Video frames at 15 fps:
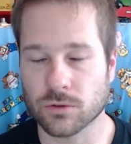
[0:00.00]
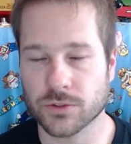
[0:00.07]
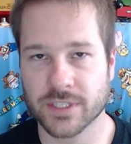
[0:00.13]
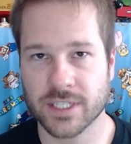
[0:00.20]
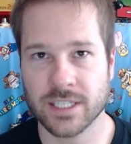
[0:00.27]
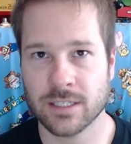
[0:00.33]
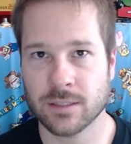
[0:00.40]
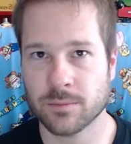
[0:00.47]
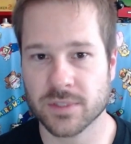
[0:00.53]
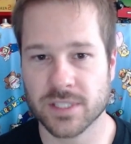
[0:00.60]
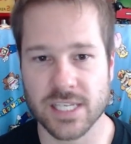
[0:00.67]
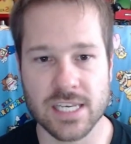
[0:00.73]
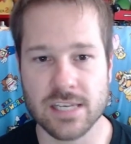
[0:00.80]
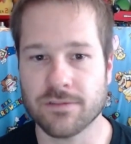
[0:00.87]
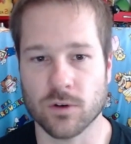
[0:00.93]

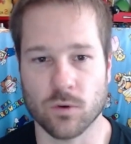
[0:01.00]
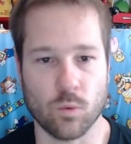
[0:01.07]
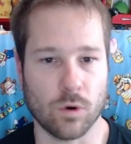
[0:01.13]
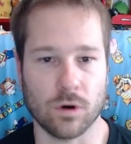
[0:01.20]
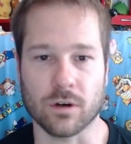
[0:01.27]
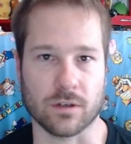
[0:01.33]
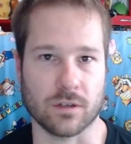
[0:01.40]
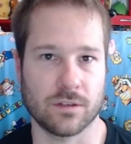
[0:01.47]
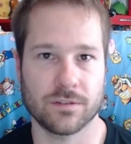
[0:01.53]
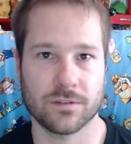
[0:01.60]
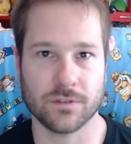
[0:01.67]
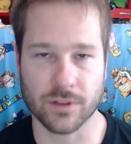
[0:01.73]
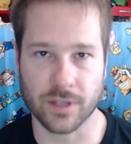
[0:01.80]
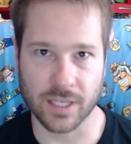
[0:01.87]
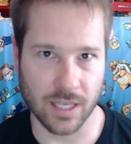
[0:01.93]
schemes even work
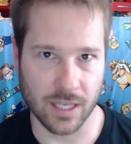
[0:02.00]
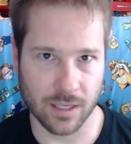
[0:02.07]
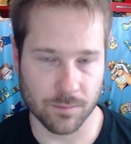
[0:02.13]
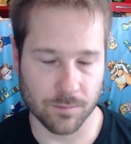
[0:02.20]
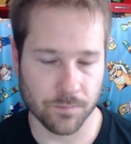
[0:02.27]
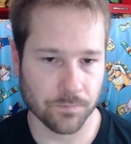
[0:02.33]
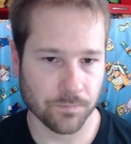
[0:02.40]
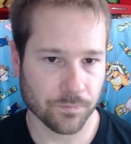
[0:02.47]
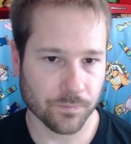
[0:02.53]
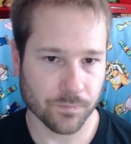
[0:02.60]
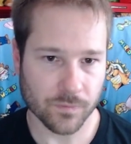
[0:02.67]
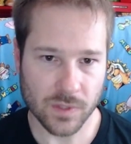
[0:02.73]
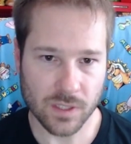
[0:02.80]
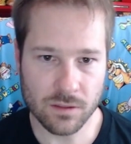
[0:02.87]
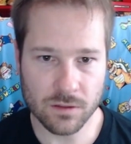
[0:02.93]
for the game?
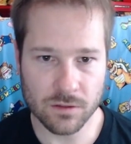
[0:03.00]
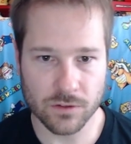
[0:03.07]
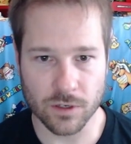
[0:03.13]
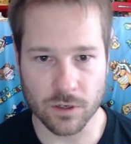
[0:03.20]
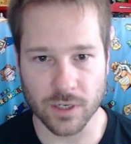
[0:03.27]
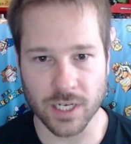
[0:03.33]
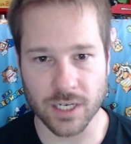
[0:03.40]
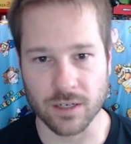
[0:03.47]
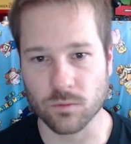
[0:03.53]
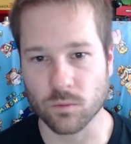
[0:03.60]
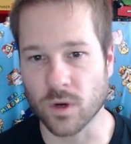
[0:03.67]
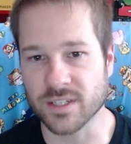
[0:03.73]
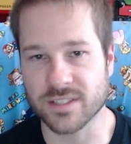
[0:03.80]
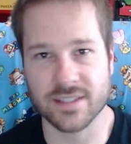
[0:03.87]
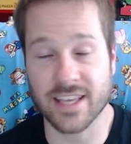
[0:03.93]
So
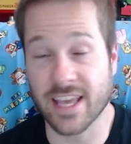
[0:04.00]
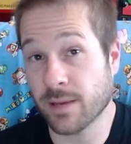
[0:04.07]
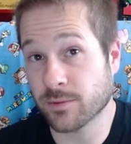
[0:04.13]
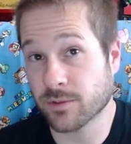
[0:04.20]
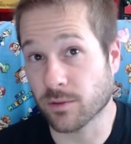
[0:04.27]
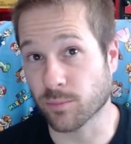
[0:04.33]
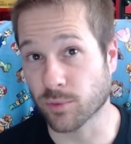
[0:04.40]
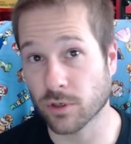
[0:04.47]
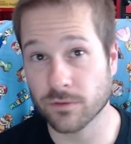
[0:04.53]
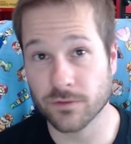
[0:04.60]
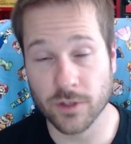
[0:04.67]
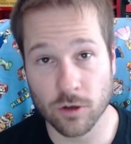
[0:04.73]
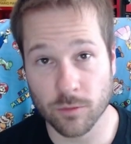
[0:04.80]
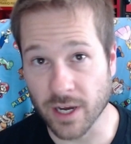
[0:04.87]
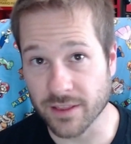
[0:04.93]
once the game's approved,
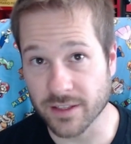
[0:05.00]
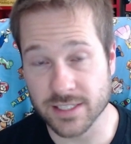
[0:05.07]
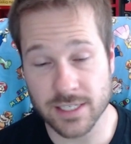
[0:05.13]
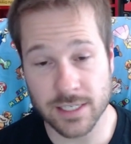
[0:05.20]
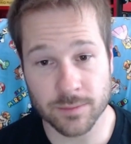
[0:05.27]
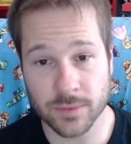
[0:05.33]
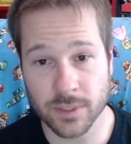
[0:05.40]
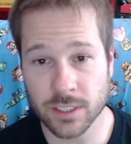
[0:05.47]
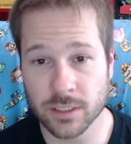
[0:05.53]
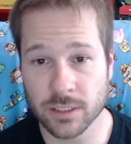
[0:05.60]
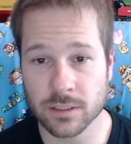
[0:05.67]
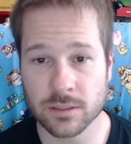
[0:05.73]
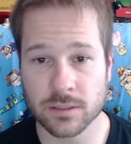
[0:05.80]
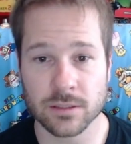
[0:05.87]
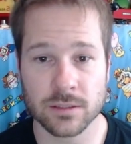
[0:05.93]
though, by the team
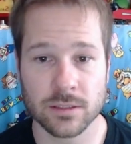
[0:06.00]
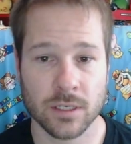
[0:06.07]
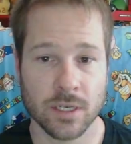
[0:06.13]
leaders,